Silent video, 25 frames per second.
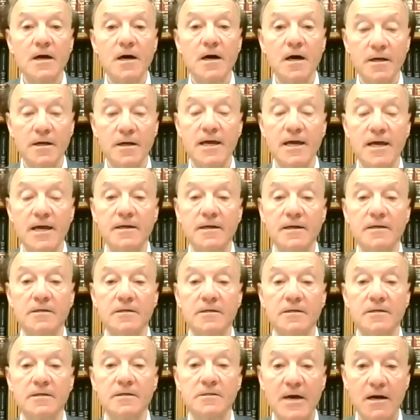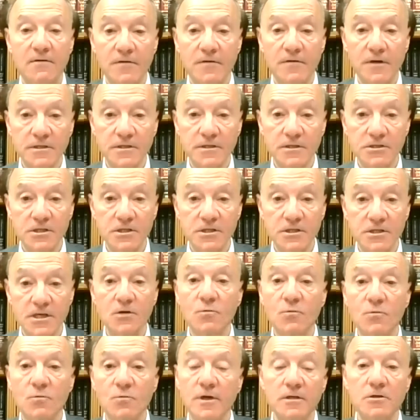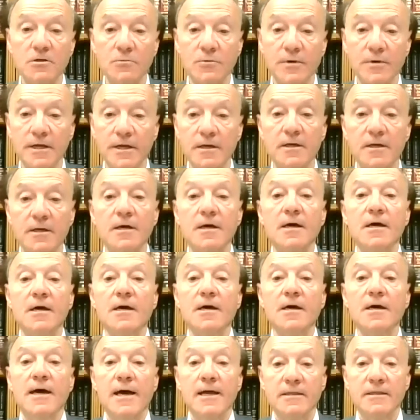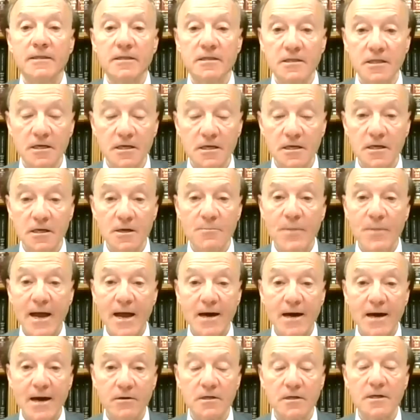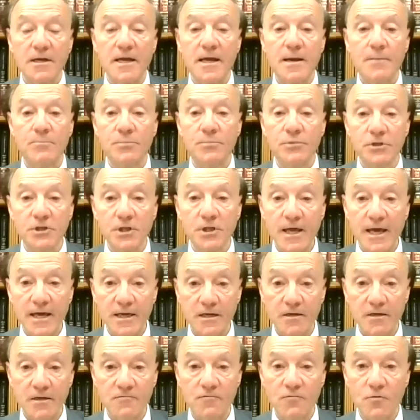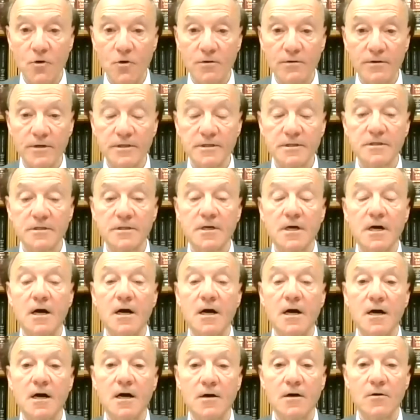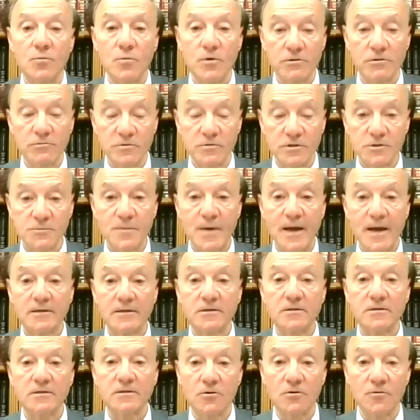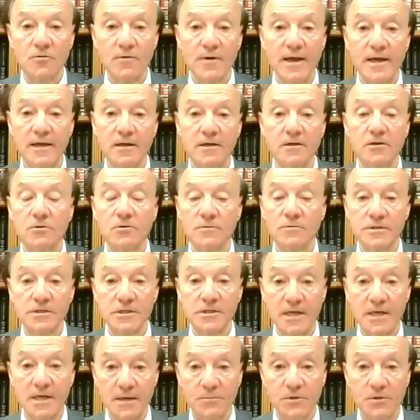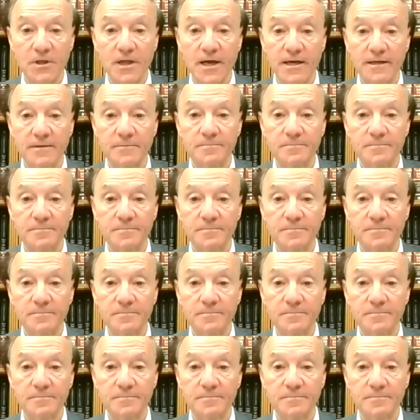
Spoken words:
Again, it's a matter of understanding what you're doing and thinking about it and planning for it with respect to creating your estate plan.